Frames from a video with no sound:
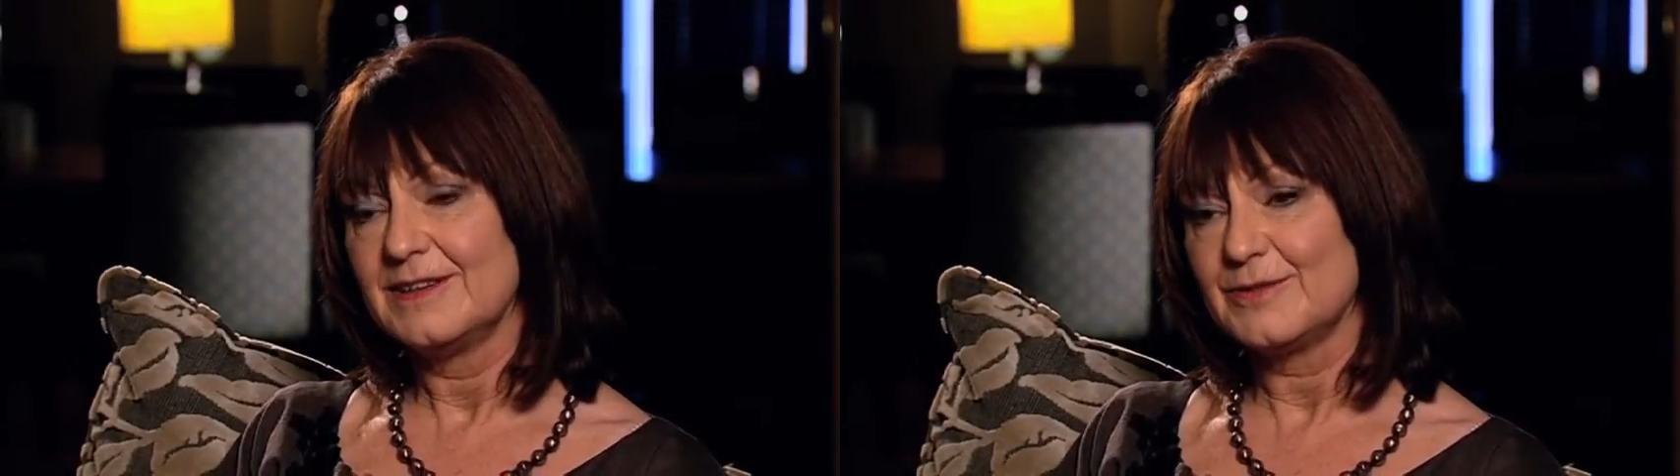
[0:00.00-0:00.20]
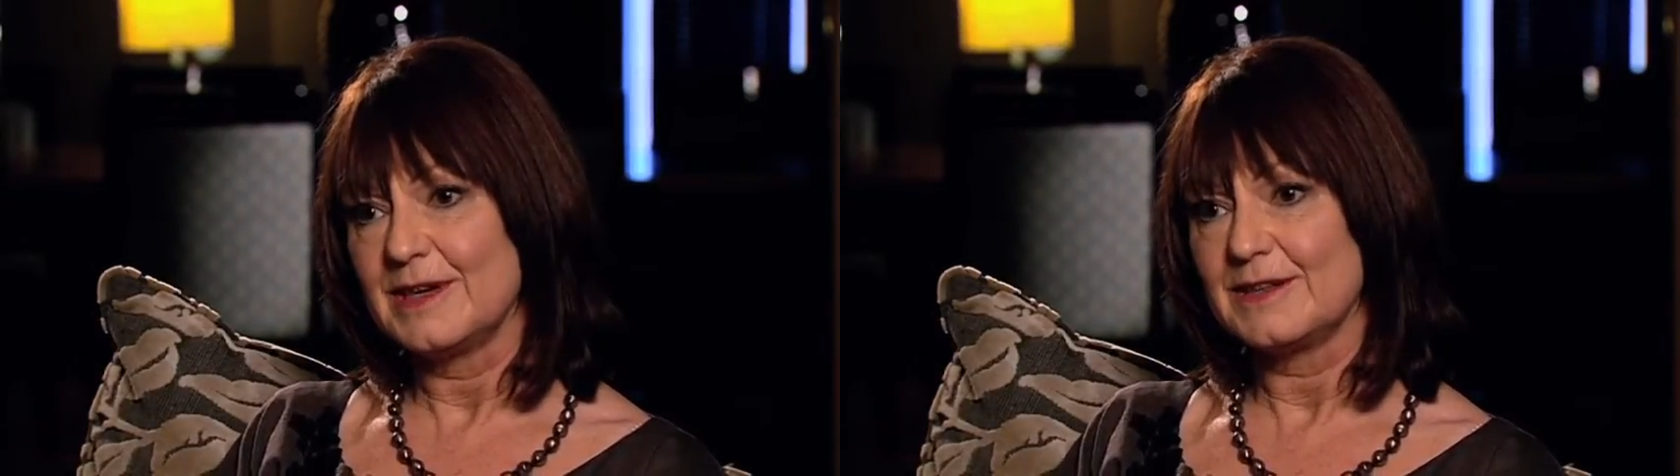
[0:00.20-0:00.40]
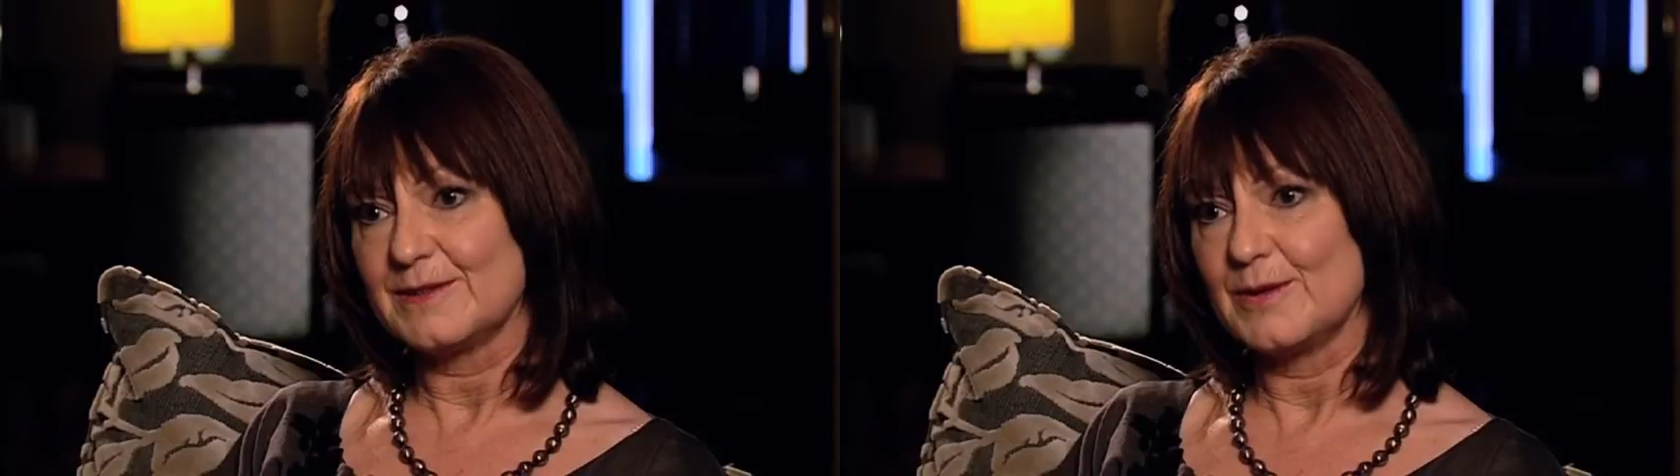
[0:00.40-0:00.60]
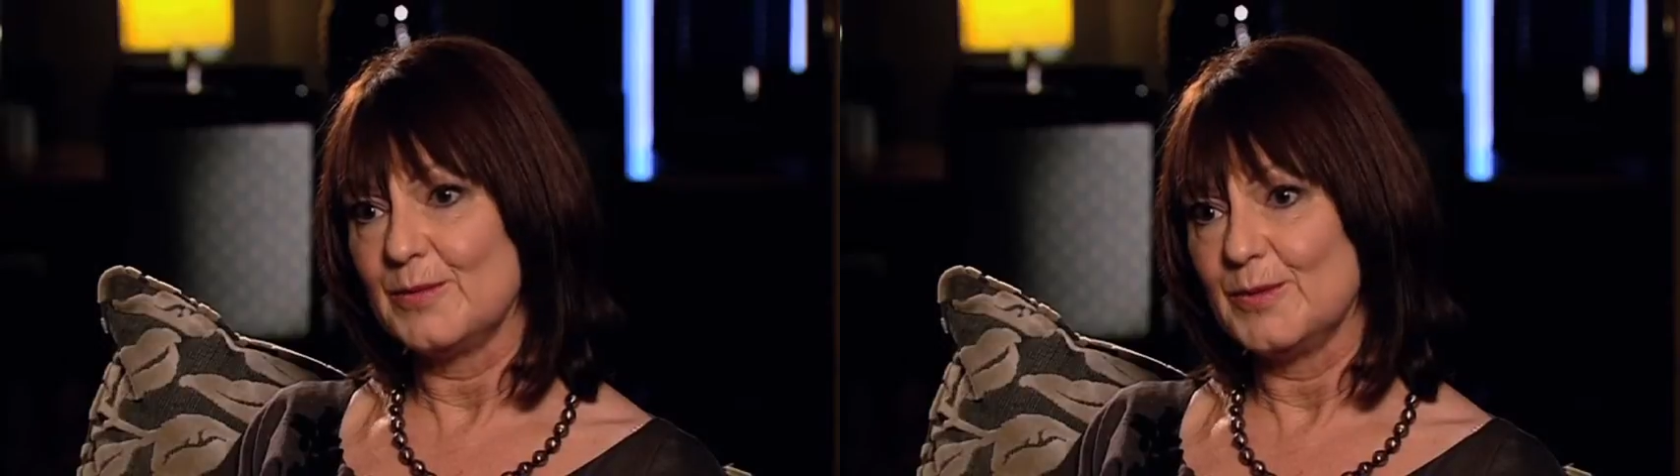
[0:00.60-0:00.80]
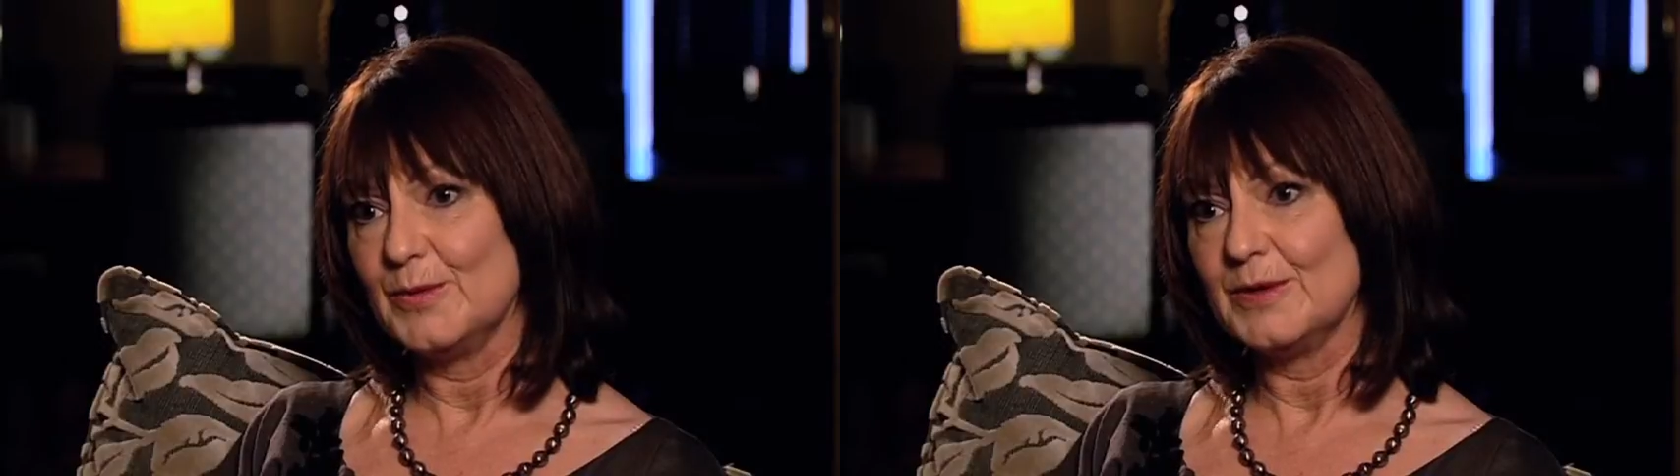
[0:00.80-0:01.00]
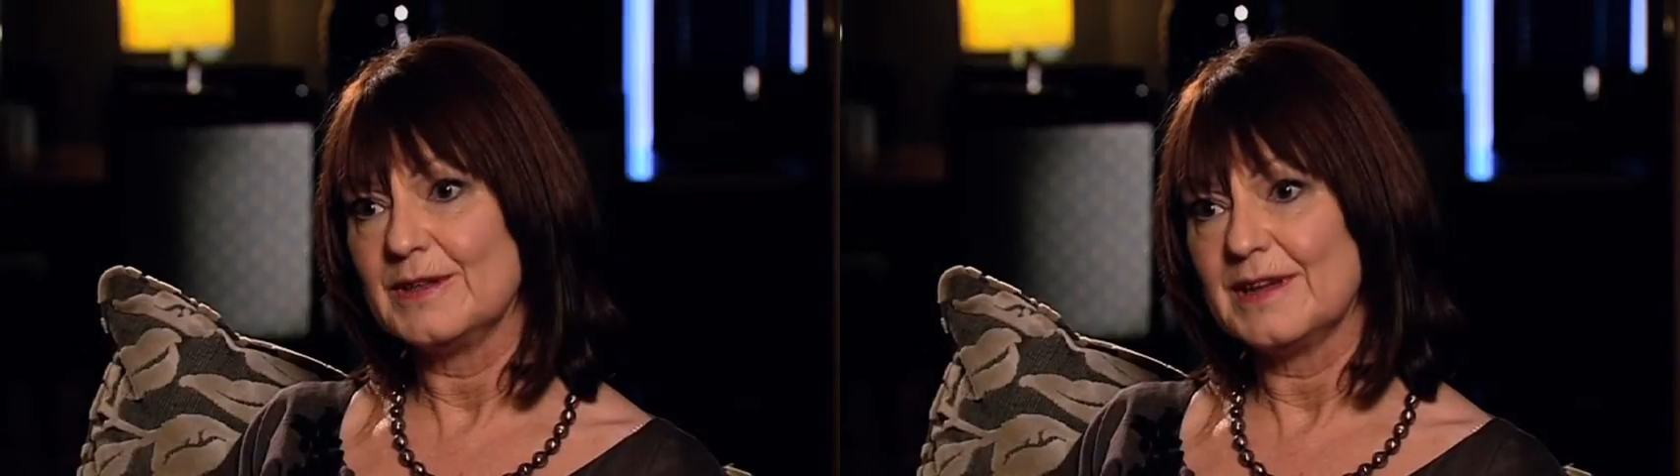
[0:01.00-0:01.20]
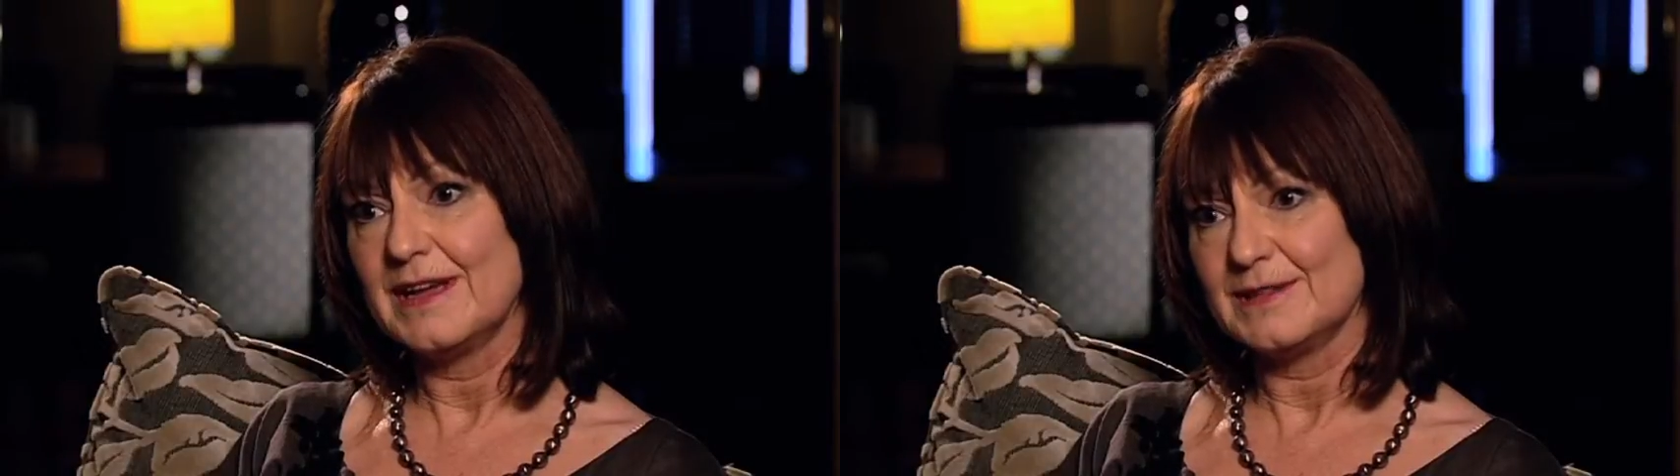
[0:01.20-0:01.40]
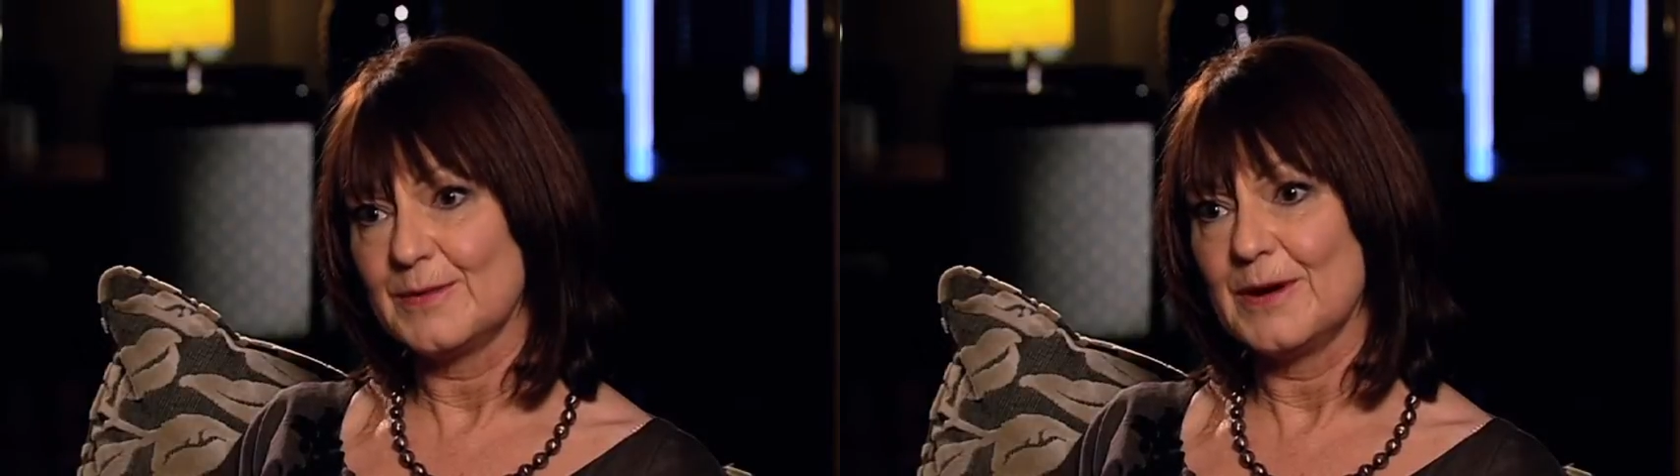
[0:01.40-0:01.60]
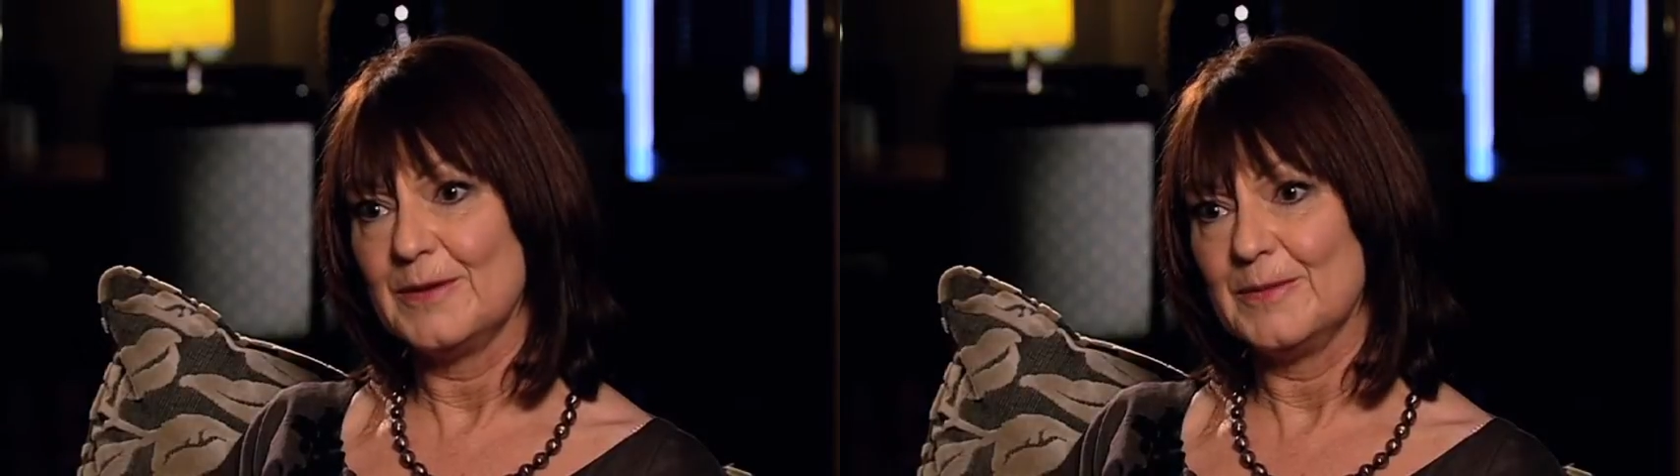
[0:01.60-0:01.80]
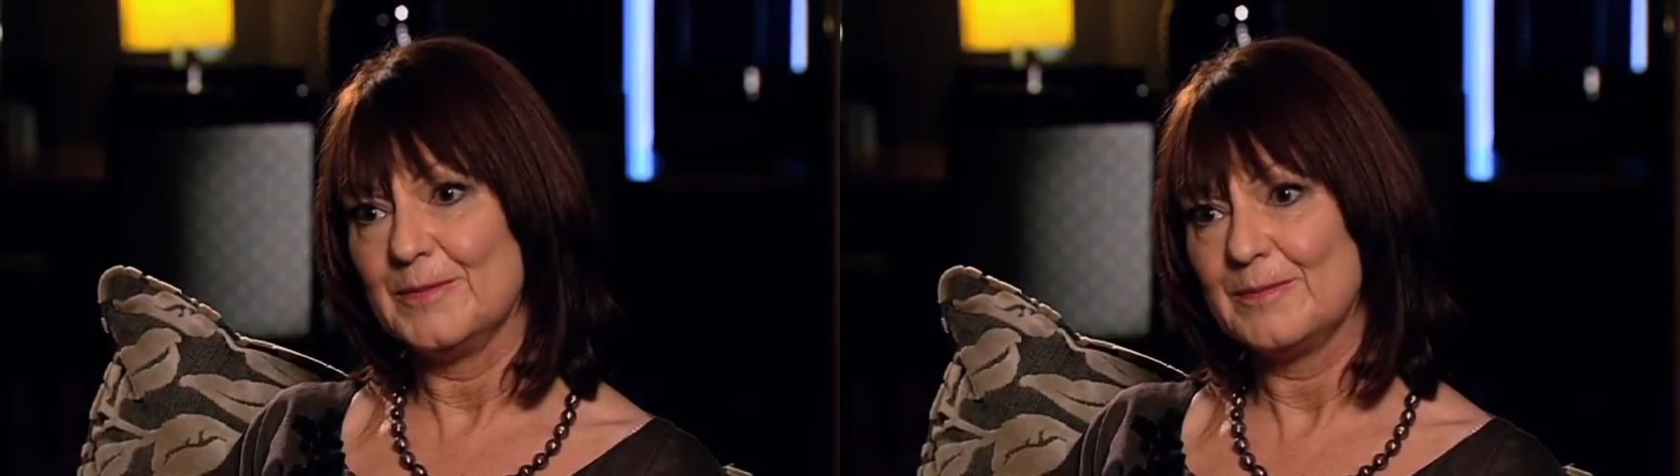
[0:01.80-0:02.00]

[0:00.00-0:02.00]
directors on board as well.